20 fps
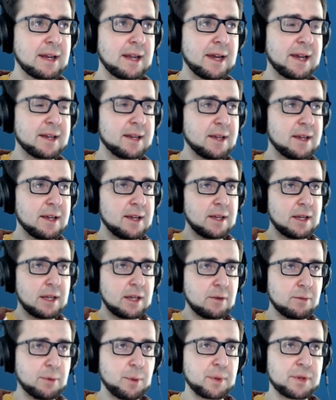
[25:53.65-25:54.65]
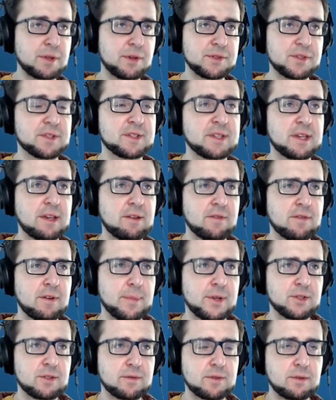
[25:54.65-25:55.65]
line, we would also save a
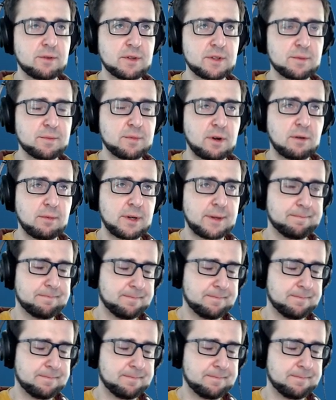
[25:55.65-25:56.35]
bunch of tokens probably.